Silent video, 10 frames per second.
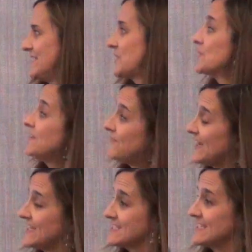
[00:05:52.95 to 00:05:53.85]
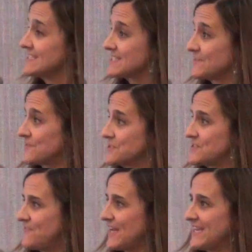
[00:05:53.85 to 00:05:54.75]
in 3 phases. The
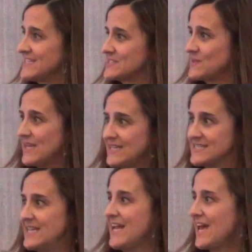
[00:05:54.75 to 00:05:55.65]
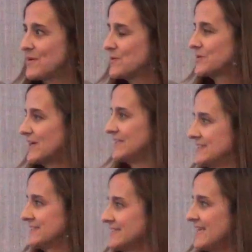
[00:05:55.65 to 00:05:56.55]
first phase is an edible
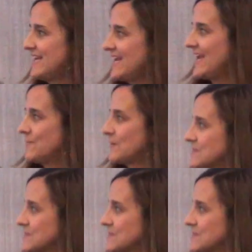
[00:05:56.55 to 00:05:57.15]
garden, and we